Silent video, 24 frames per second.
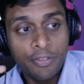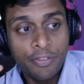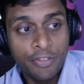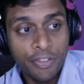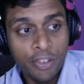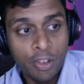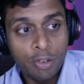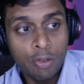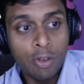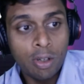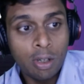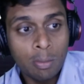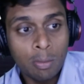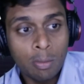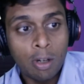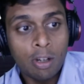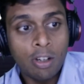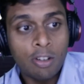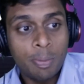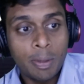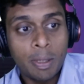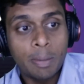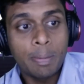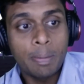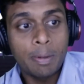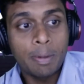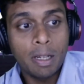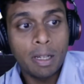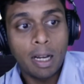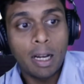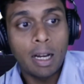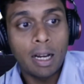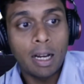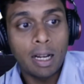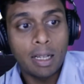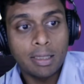fewer amount of
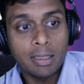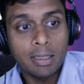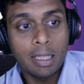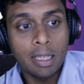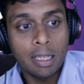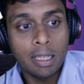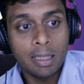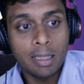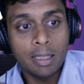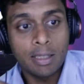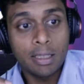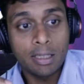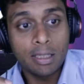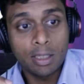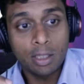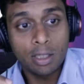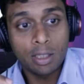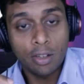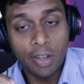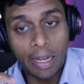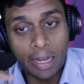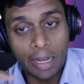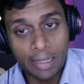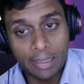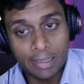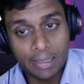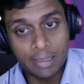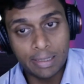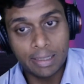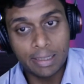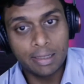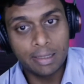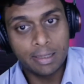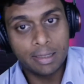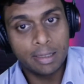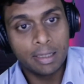people are seeing the risk of
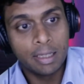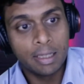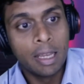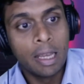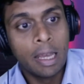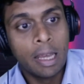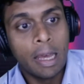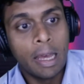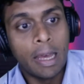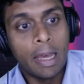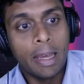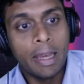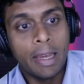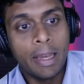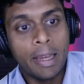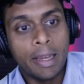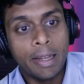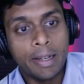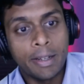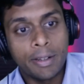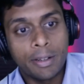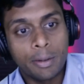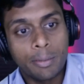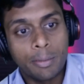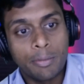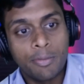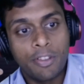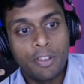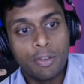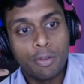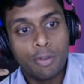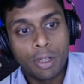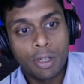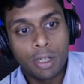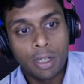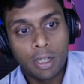accidents, and
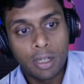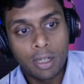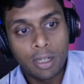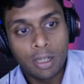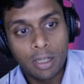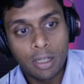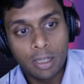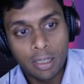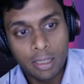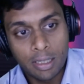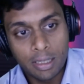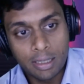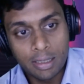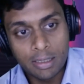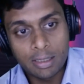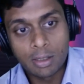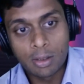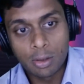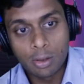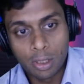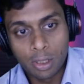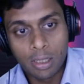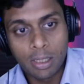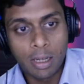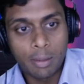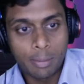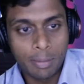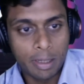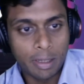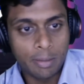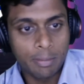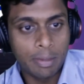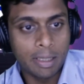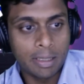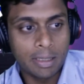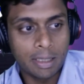fewer is lower, I
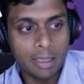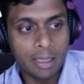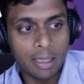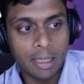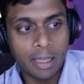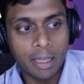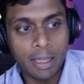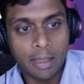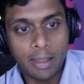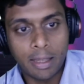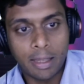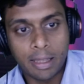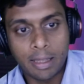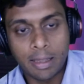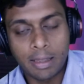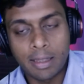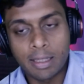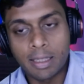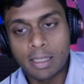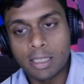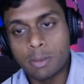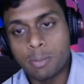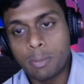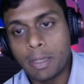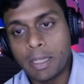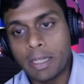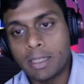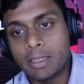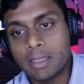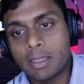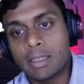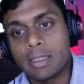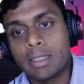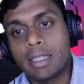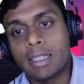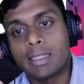mean, basically, and then this
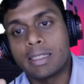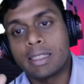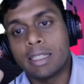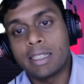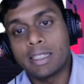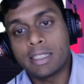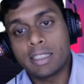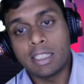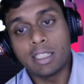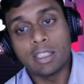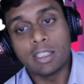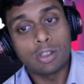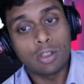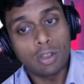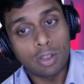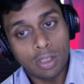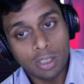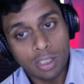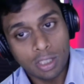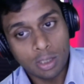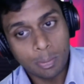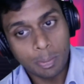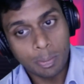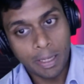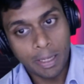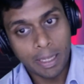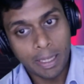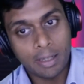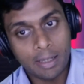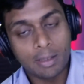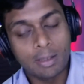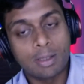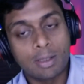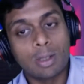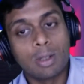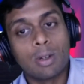means there's less insurance
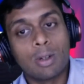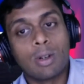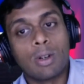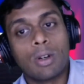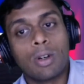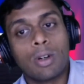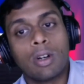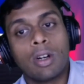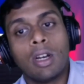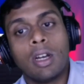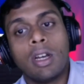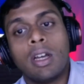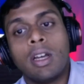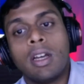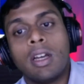paid. So